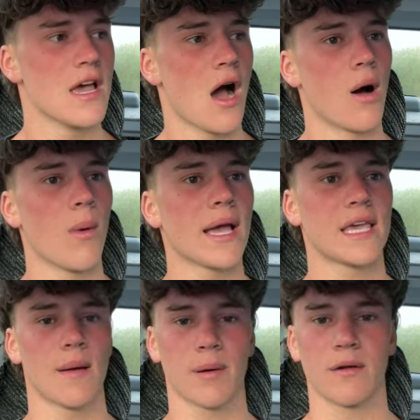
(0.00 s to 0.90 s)
I'm
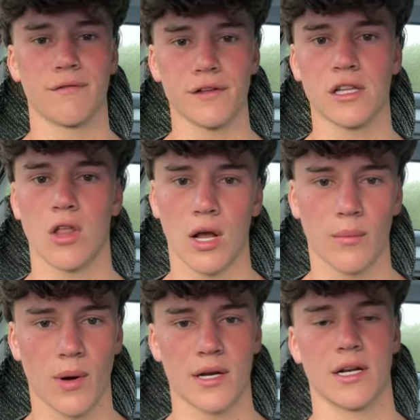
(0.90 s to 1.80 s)
waking up and I'm feeling like
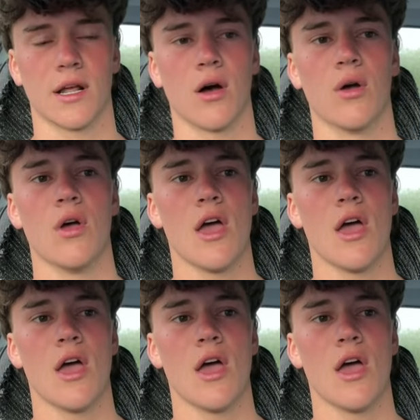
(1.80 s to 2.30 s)
I'm ready to go.